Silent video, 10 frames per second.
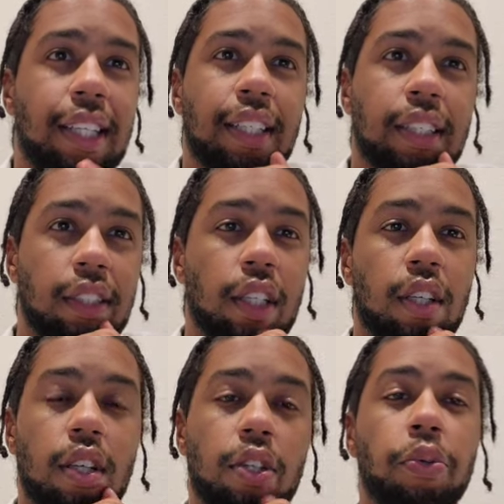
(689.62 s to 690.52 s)
And
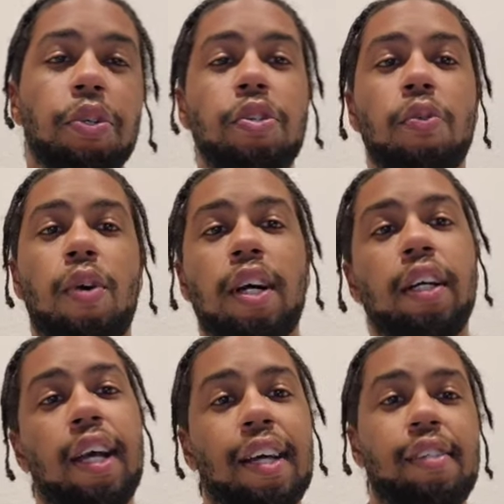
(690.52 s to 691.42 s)
the reason why
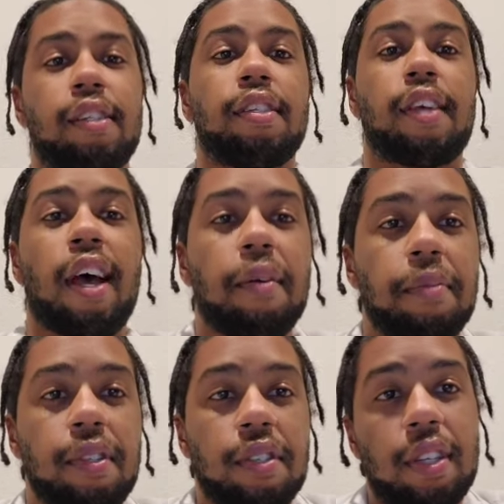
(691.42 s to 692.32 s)
I said this app
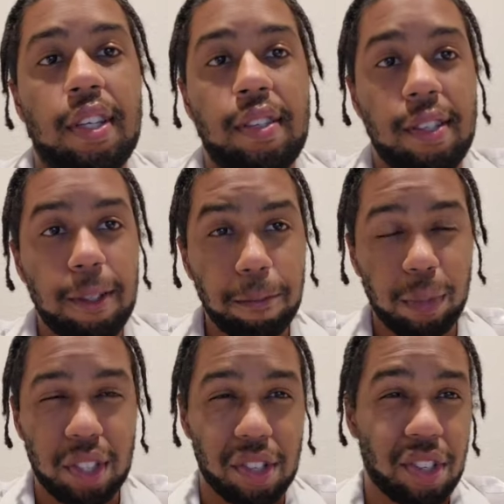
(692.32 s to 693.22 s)
is easy is
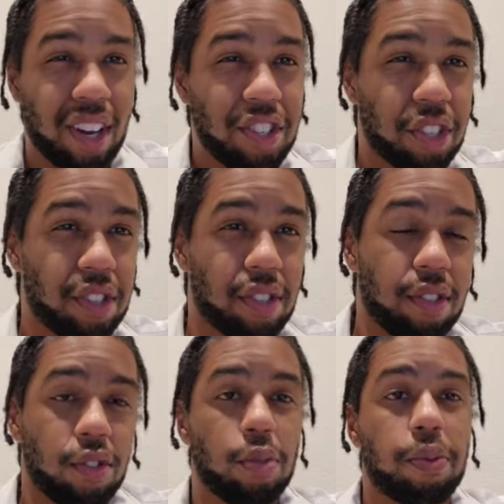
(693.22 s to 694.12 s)
because the logic is
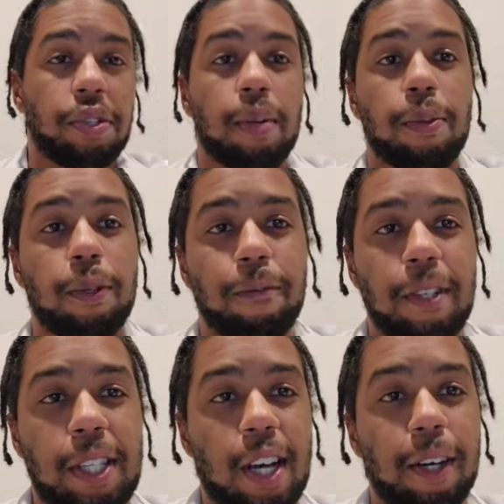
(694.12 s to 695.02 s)
super simple.
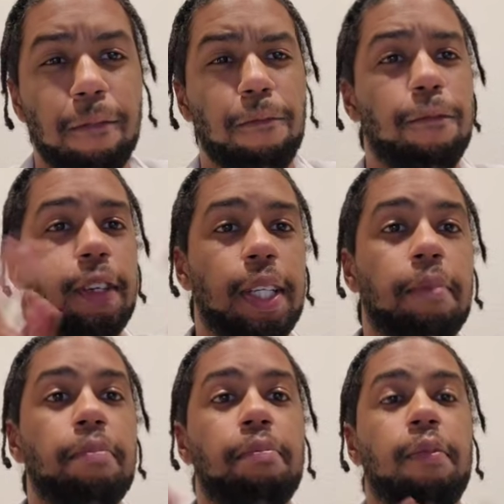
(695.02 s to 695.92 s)
It's not fully
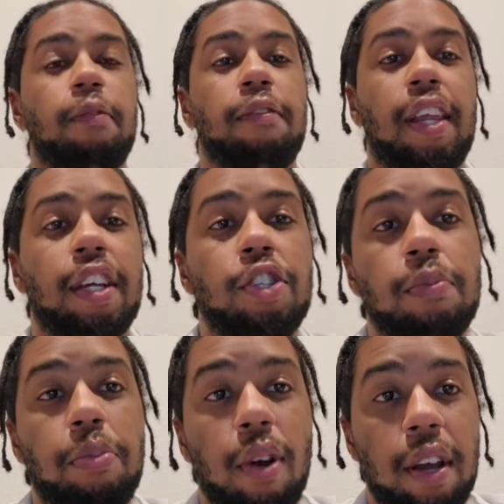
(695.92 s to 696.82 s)
fledged
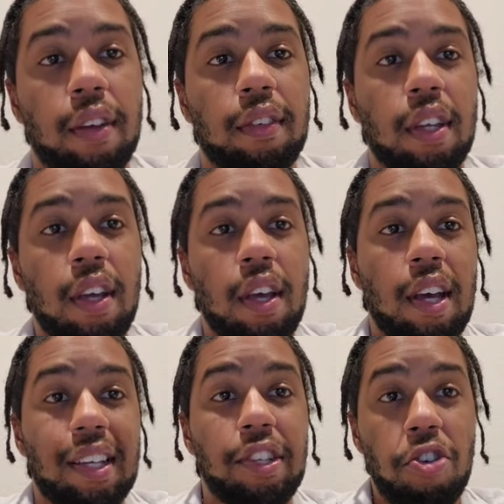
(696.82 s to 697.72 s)
product.
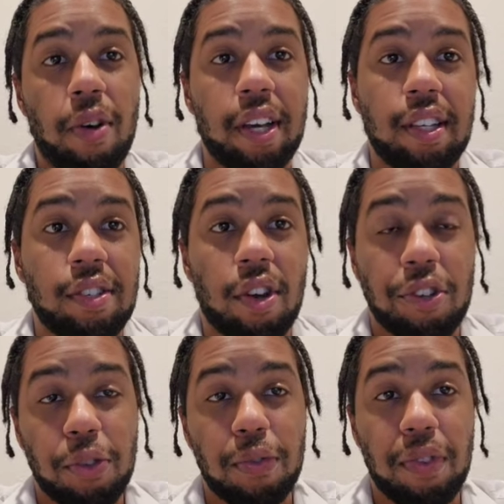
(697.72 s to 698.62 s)
The UI is
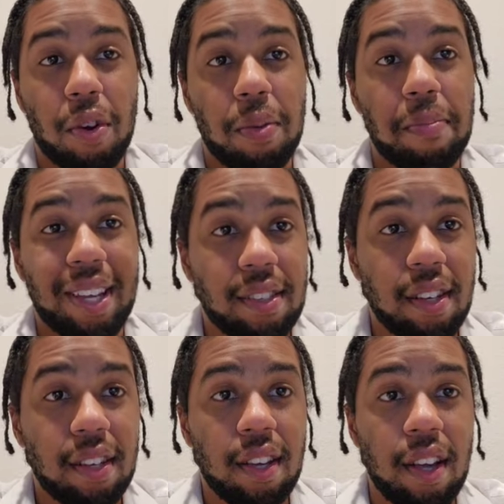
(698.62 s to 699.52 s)
also very
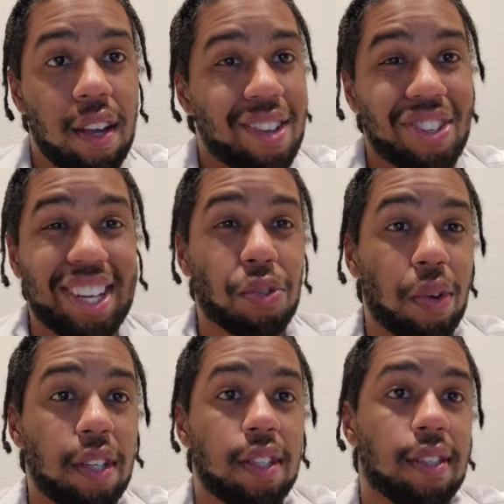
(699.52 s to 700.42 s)
basic. So that's
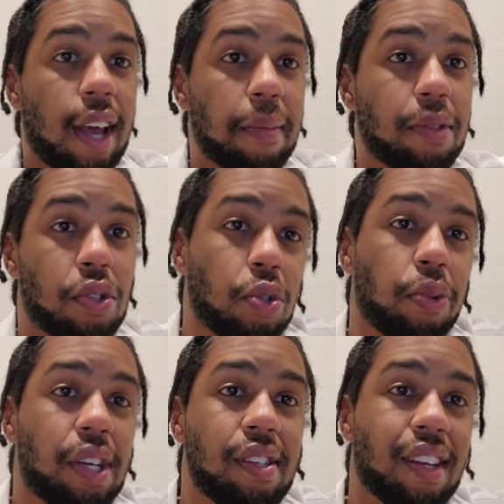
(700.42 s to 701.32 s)
why this app is super
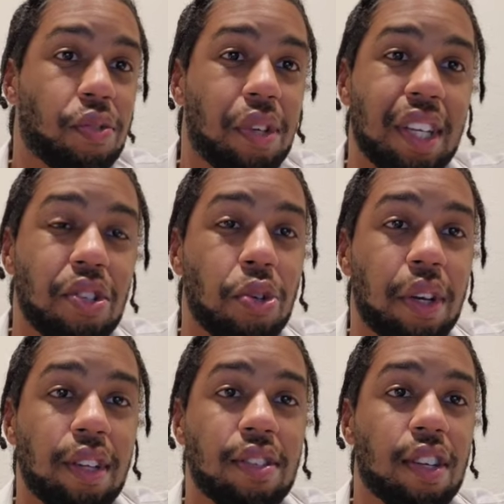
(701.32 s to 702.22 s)
easy, and that's why you can do it
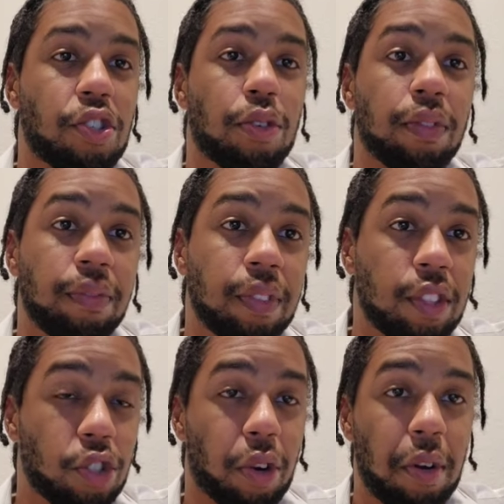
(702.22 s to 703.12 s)
in such a
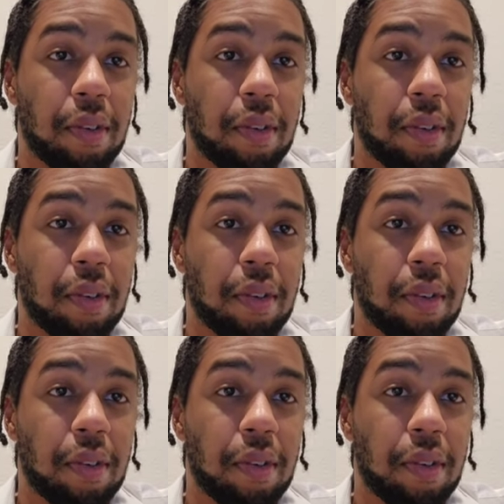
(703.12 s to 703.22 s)
short